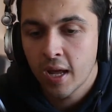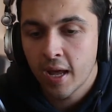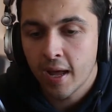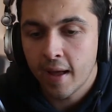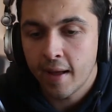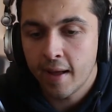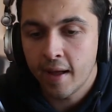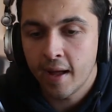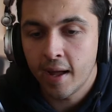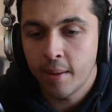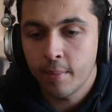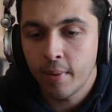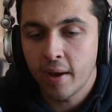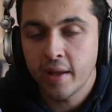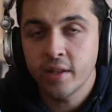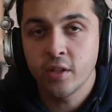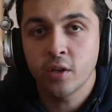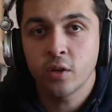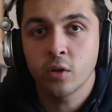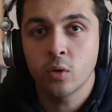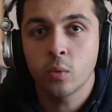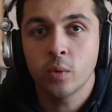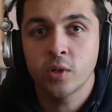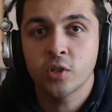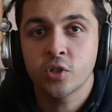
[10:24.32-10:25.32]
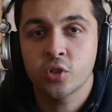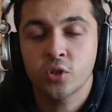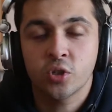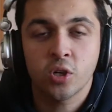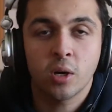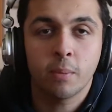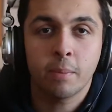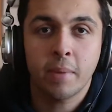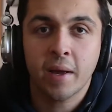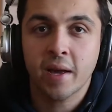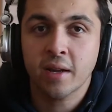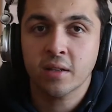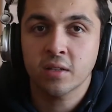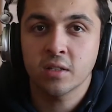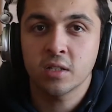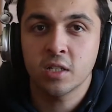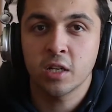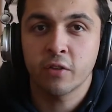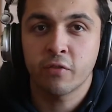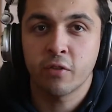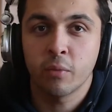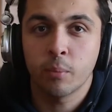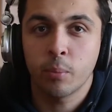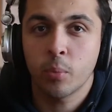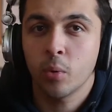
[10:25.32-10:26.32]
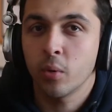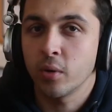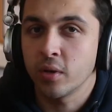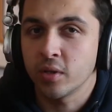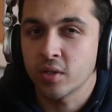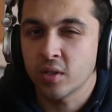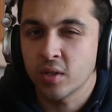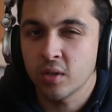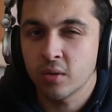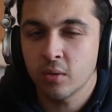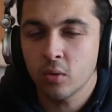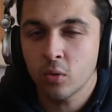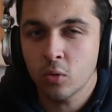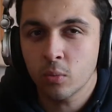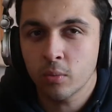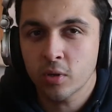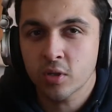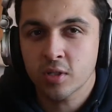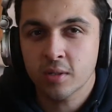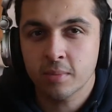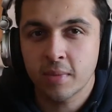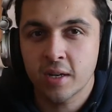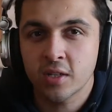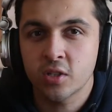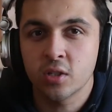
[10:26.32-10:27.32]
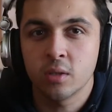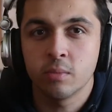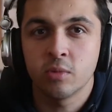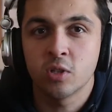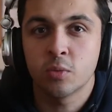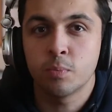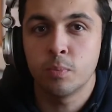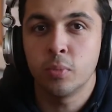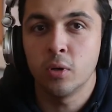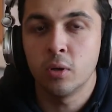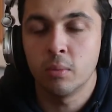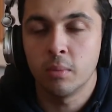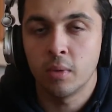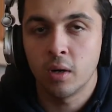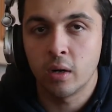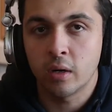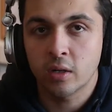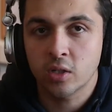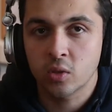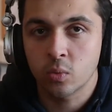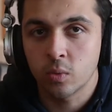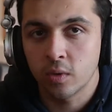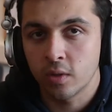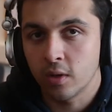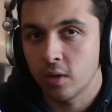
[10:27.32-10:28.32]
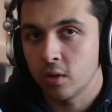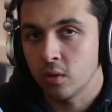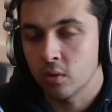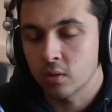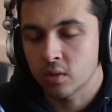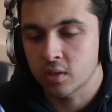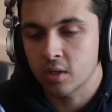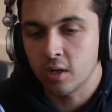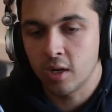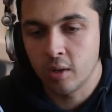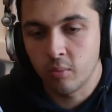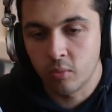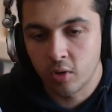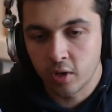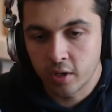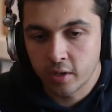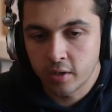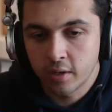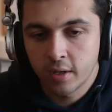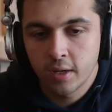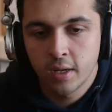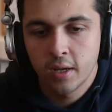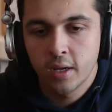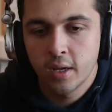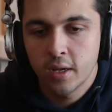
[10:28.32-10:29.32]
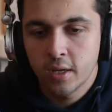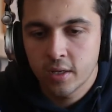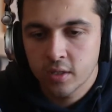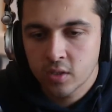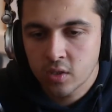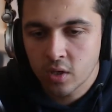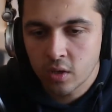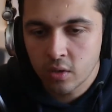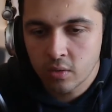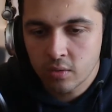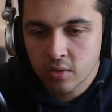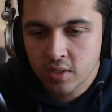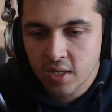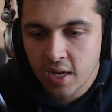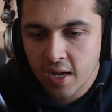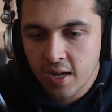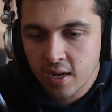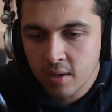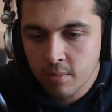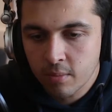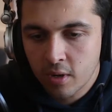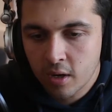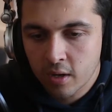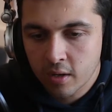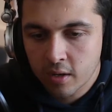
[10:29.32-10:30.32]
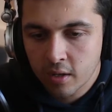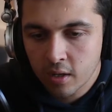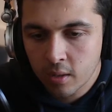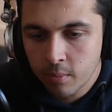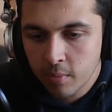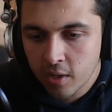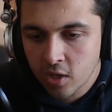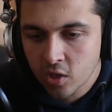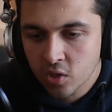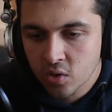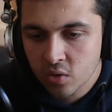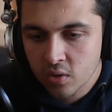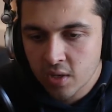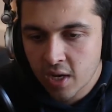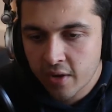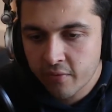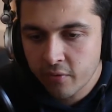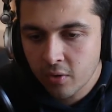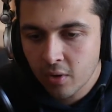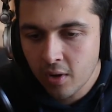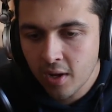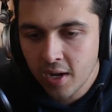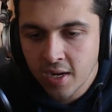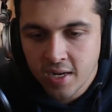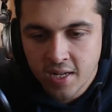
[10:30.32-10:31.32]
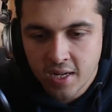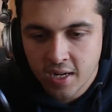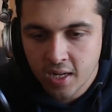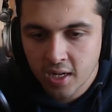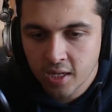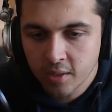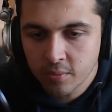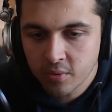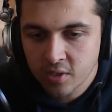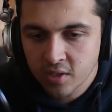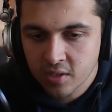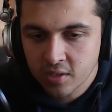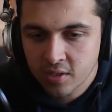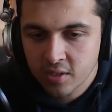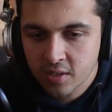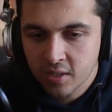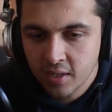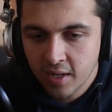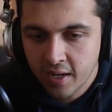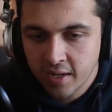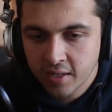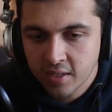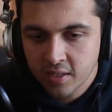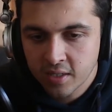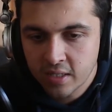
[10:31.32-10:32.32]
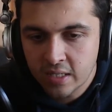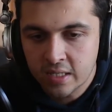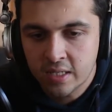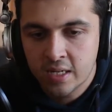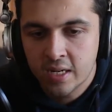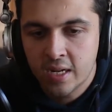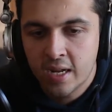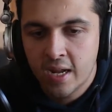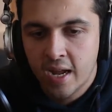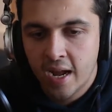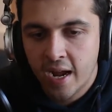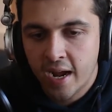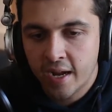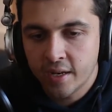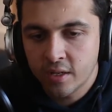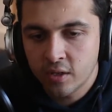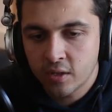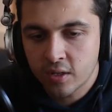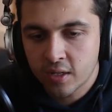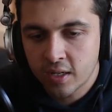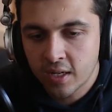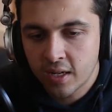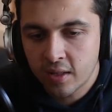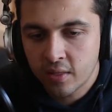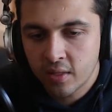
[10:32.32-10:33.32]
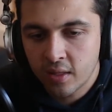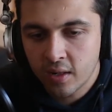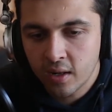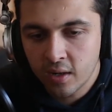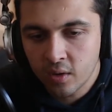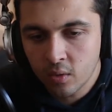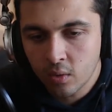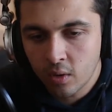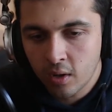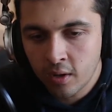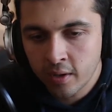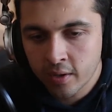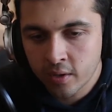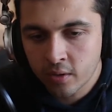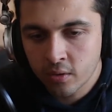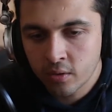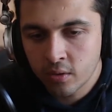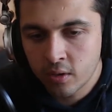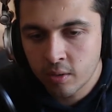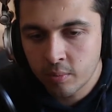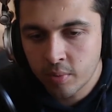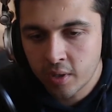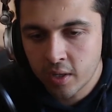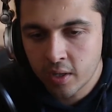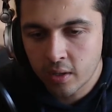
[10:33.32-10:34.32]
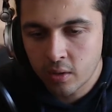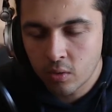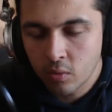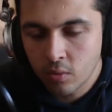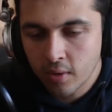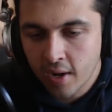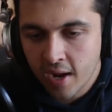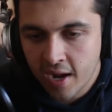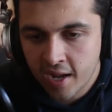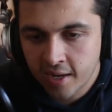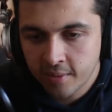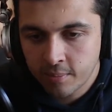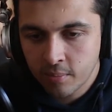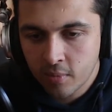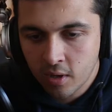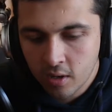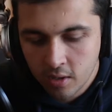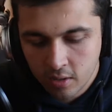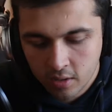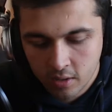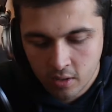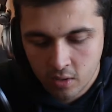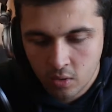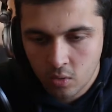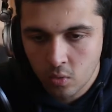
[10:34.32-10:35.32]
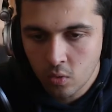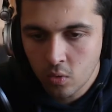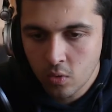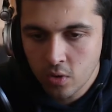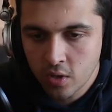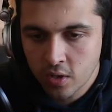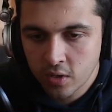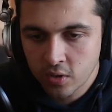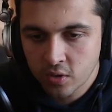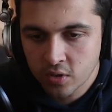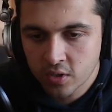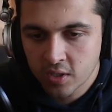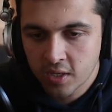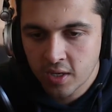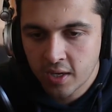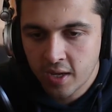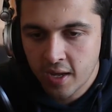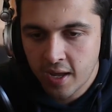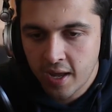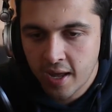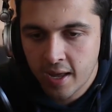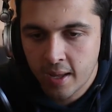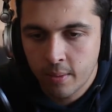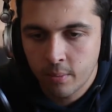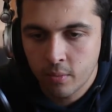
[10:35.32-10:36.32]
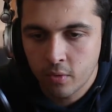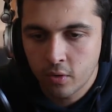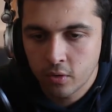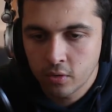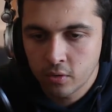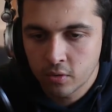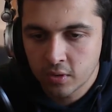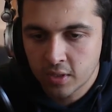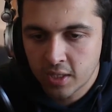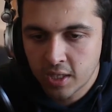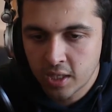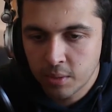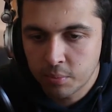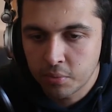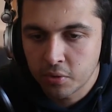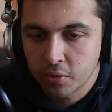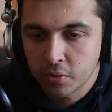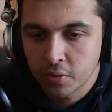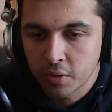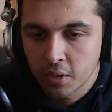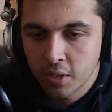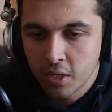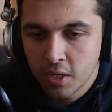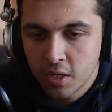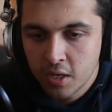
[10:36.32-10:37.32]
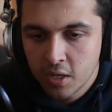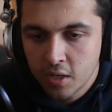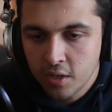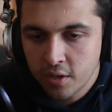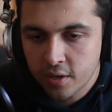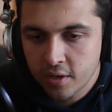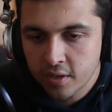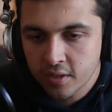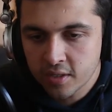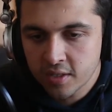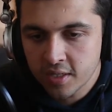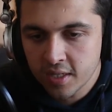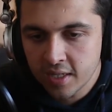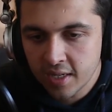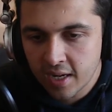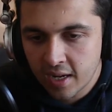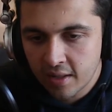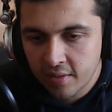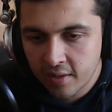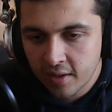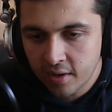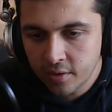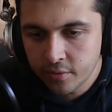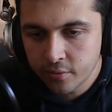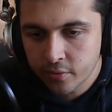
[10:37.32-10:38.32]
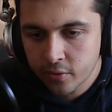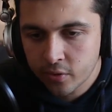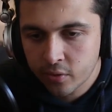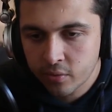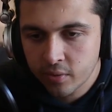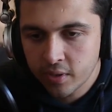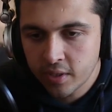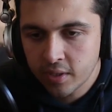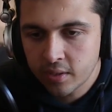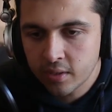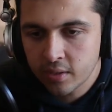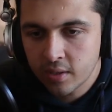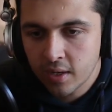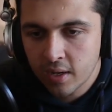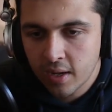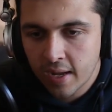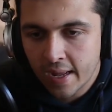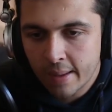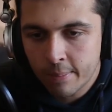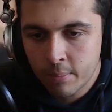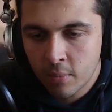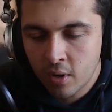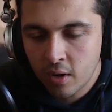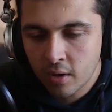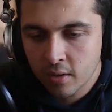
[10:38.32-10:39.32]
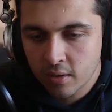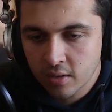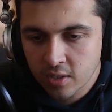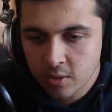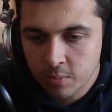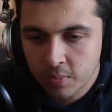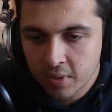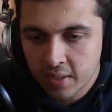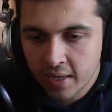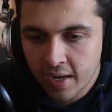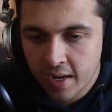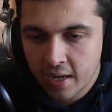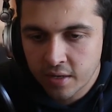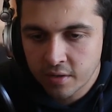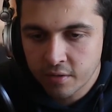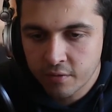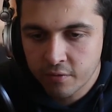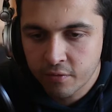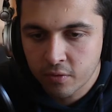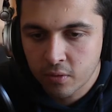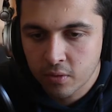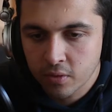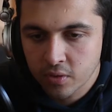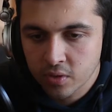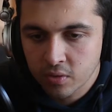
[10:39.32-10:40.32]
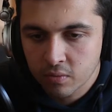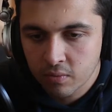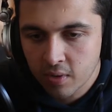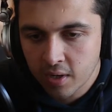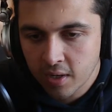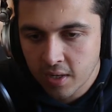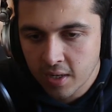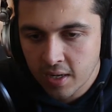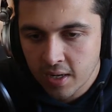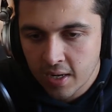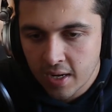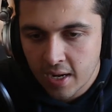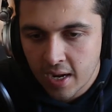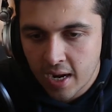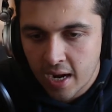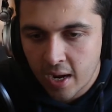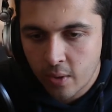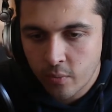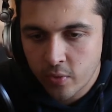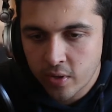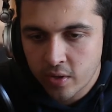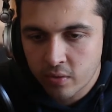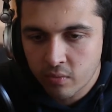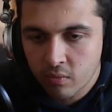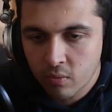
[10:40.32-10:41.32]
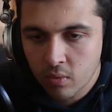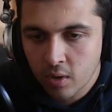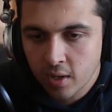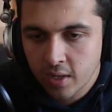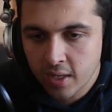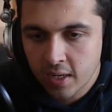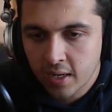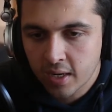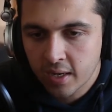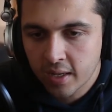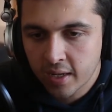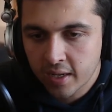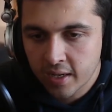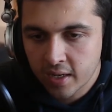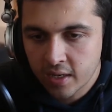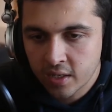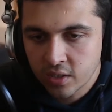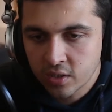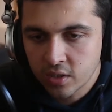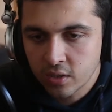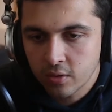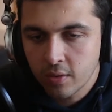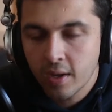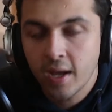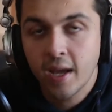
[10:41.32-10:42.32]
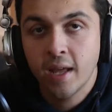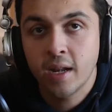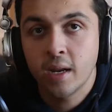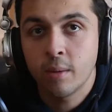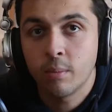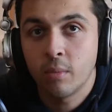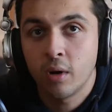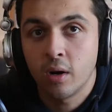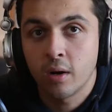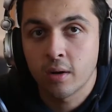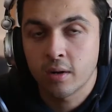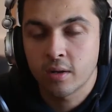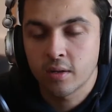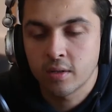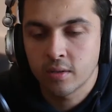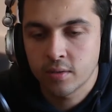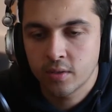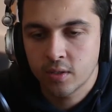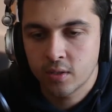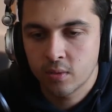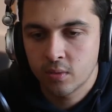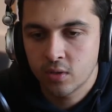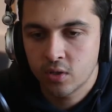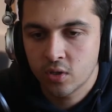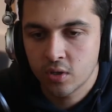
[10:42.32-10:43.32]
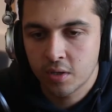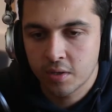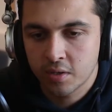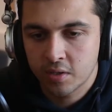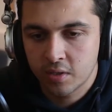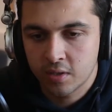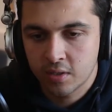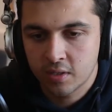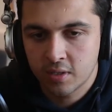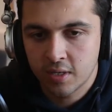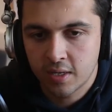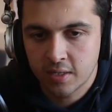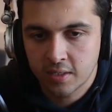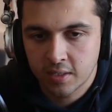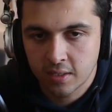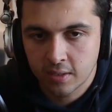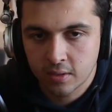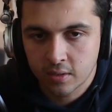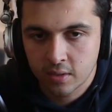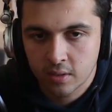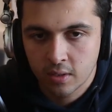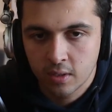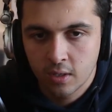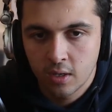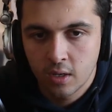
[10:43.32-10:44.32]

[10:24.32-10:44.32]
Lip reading: and you can always jump back to different points. So you almost imagine them as bookmarks within your timeline. So to add a marker, make sure you haven't got any clips selected, and you can hit the little icon up here called Add Marker, or you can just hit M on your keyboard. You can see now that little green marker's been added for us already, and we can right click and do Edit Marker to adjust the settings.